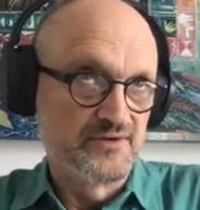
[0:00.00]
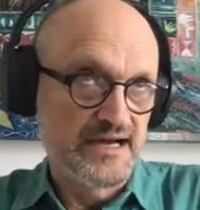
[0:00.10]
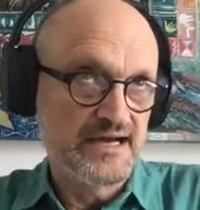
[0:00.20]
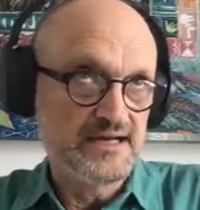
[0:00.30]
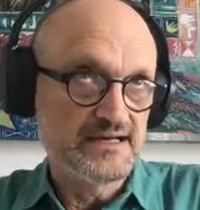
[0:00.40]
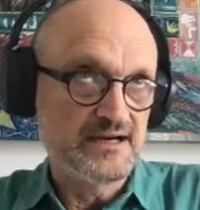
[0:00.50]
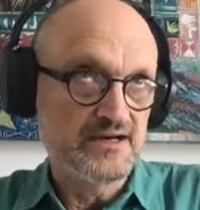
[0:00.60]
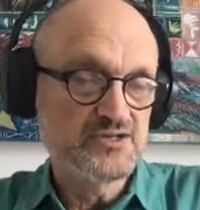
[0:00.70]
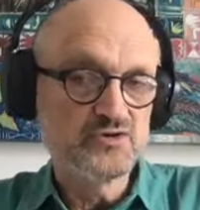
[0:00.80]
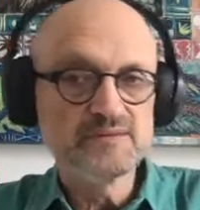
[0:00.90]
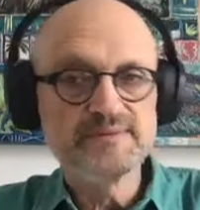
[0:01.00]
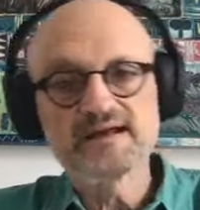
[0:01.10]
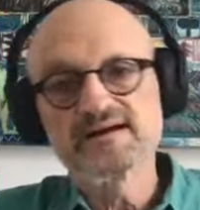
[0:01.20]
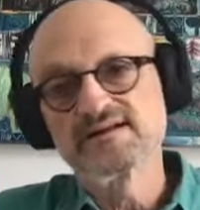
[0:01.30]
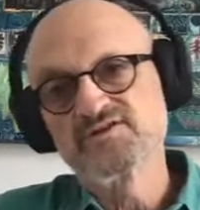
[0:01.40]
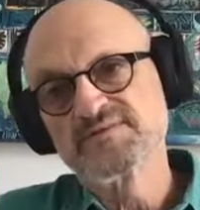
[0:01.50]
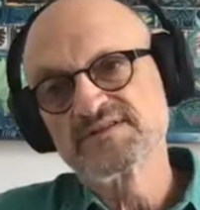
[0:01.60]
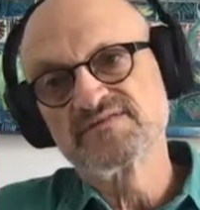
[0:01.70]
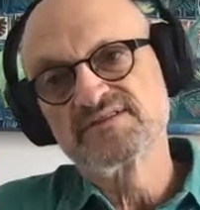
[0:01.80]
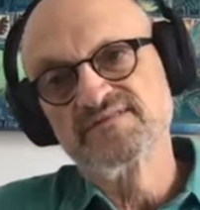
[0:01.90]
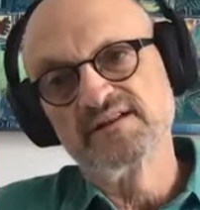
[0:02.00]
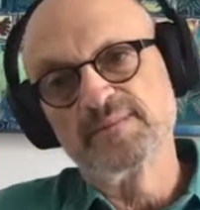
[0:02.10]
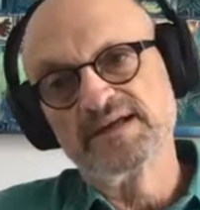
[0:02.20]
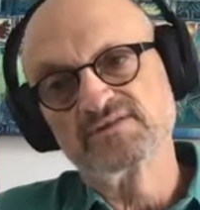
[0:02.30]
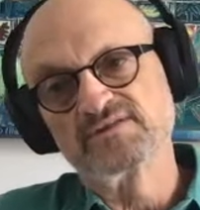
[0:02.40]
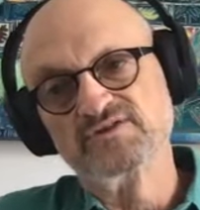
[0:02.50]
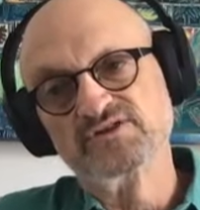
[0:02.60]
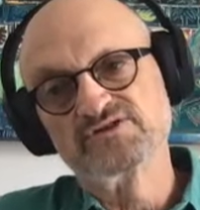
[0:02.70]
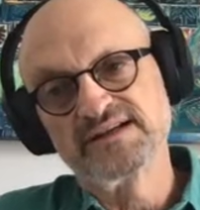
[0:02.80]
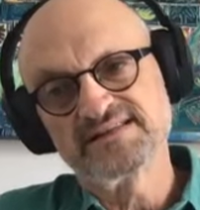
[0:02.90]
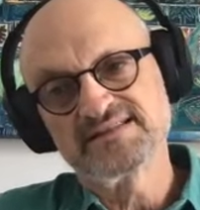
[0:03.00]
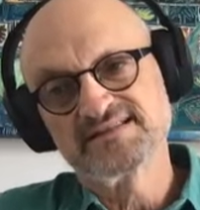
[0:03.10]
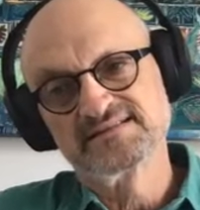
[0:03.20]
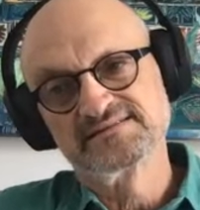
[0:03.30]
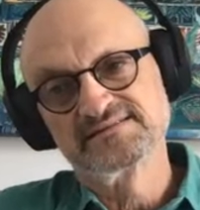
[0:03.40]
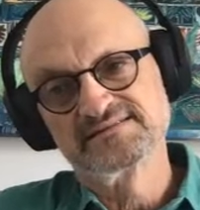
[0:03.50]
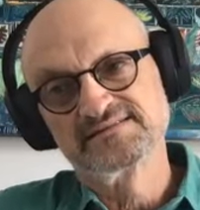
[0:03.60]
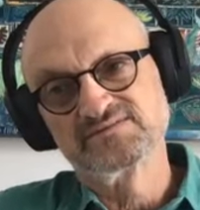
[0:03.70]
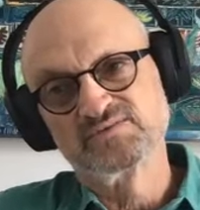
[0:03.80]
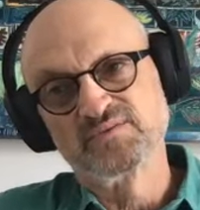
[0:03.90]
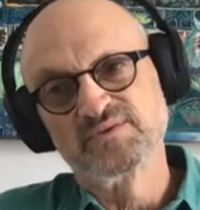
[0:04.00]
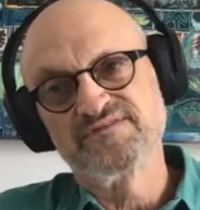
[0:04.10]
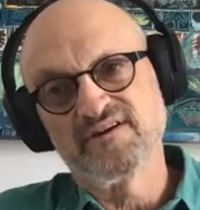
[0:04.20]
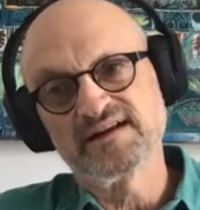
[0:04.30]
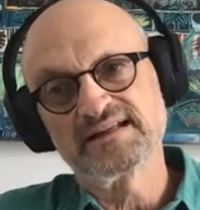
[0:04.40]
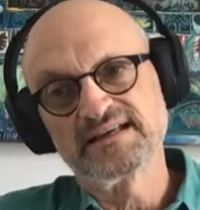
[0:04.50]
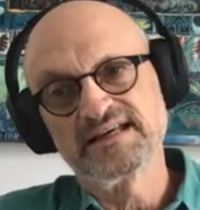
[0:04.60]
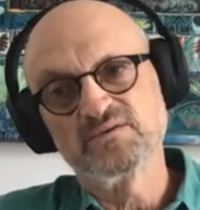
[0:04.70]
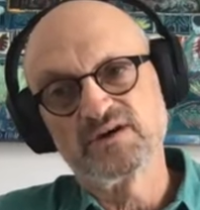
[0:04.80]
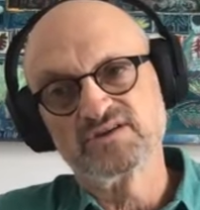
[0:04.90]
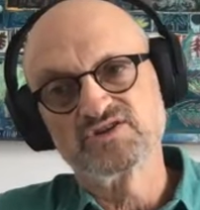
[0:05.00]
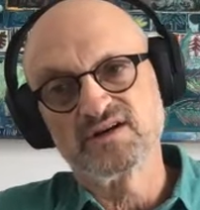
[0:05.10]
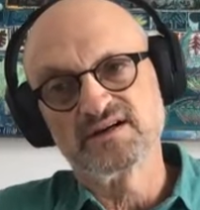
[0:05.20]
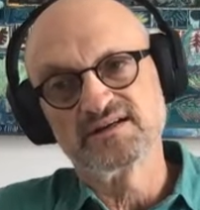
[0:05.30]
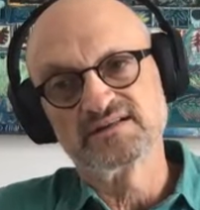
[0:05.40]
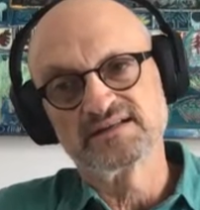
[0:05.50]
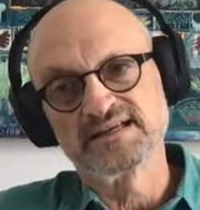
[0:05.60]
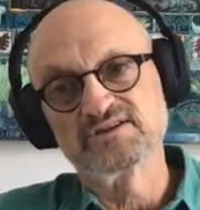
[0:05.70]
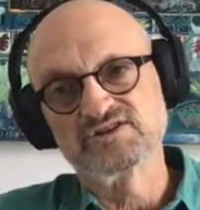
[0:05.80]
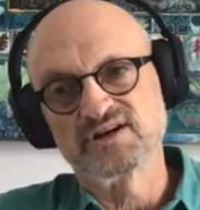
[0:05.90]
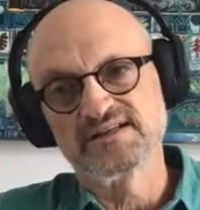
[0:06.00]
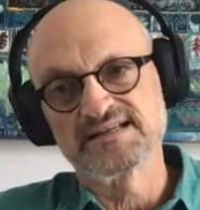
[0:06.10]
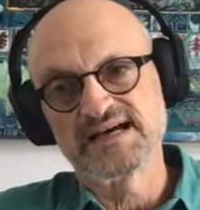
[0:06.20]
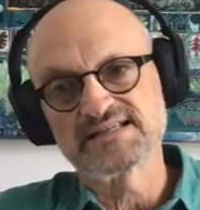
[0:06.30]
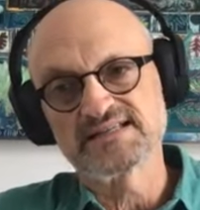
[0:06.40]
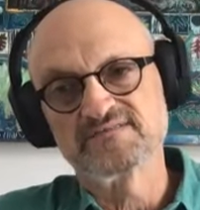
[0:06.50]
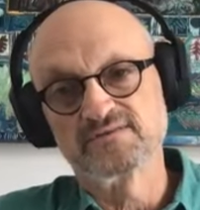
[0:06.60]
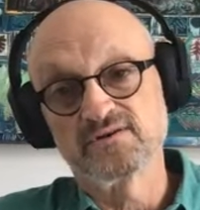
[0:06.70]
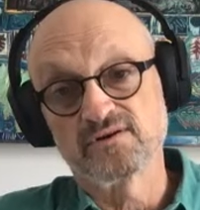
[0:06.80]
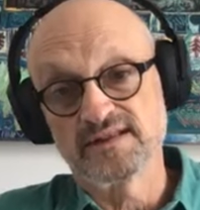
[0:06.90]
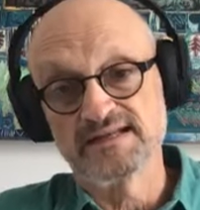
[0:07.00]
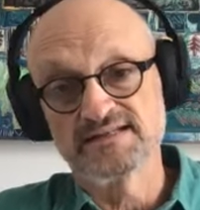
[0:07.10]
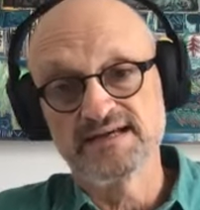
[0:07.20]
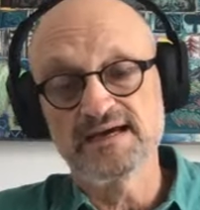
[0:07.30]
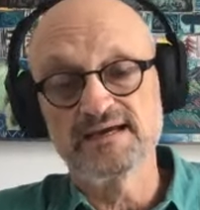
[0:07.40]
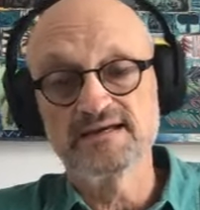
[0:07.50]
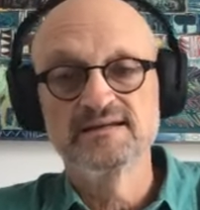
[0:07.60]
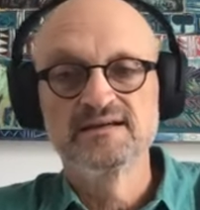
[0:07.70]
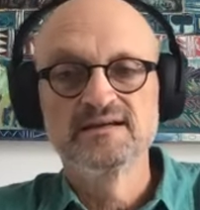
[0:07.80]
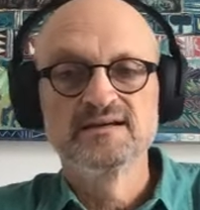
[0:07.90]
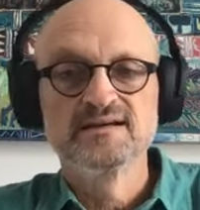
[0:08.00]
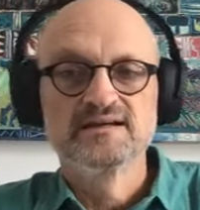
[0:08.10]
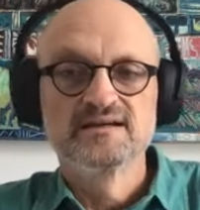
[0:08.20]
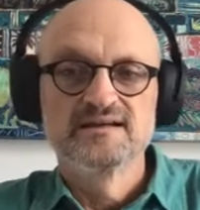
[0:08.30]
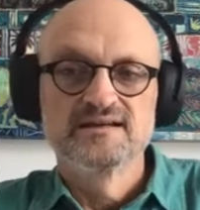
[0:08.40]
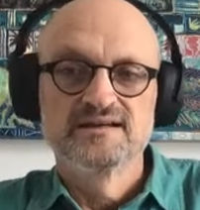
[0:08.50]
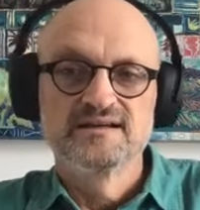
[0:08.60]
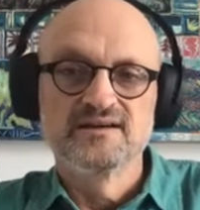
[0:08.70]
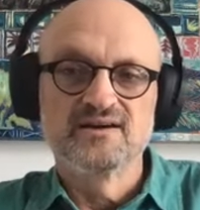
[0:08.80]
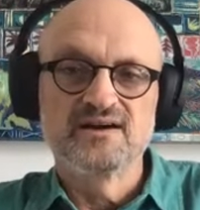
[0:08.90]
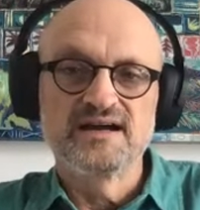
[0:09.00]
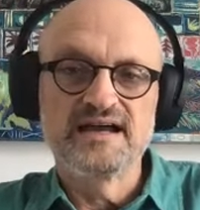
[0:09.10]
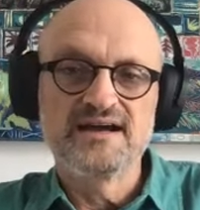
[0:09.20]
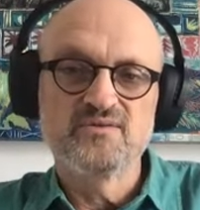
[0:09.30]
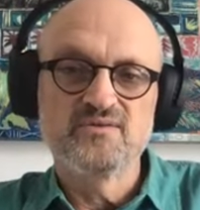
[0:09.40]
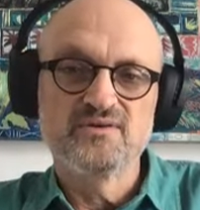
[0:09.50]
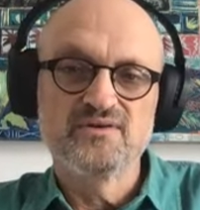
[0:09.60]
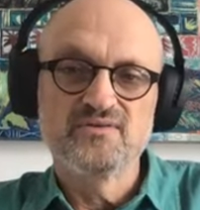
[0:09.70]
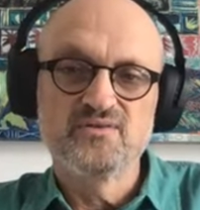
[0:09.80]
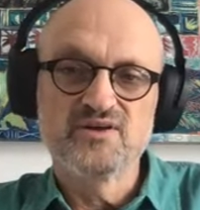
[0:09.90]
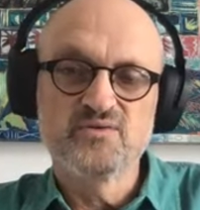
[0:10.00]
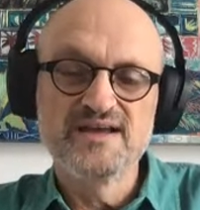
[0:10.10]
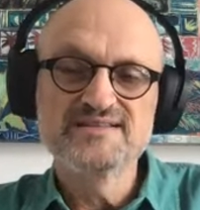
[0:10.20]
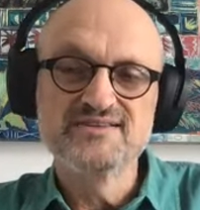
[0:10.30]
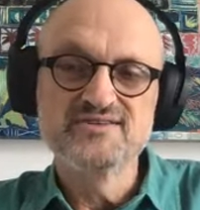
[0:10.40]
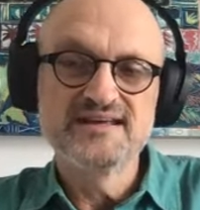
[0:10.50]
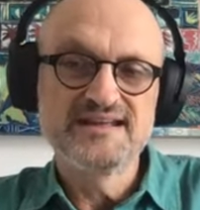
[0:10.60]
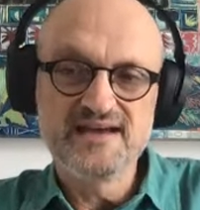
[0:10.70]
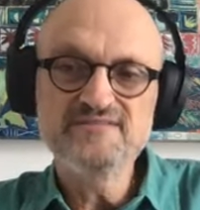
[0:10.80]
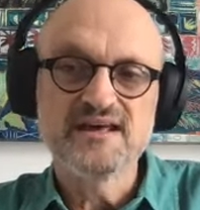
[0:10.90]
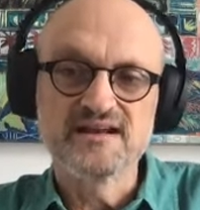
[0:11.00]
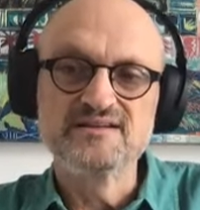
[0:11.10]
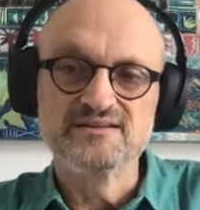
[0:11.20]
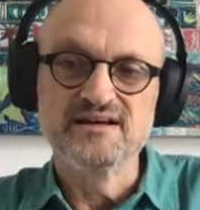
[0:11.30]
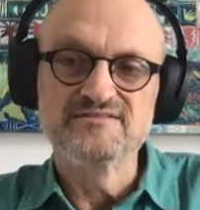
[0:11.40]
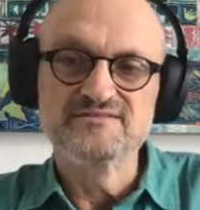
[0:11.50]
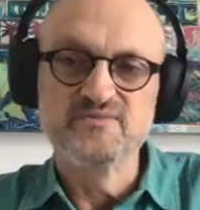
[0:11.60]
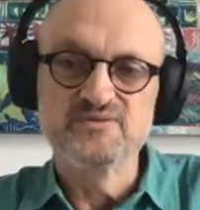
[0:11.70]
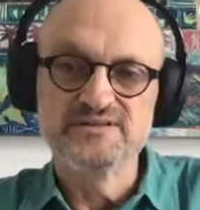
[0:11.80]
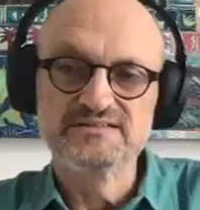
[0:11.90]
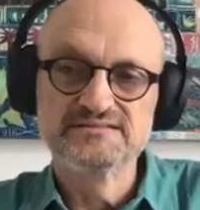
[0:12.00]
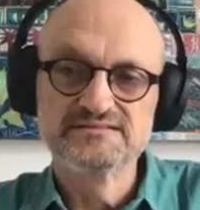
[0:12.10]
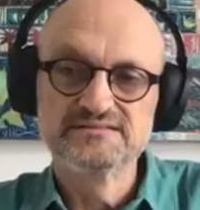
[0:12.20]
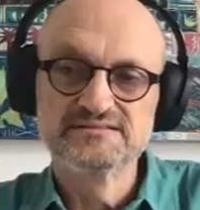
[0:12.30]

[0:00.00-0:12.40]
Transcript: there are, I talk about it in terms of developmental nutrients. When we finally hear what your child, inner child is asking for on that day, how, what are ways that you can have that in your life more?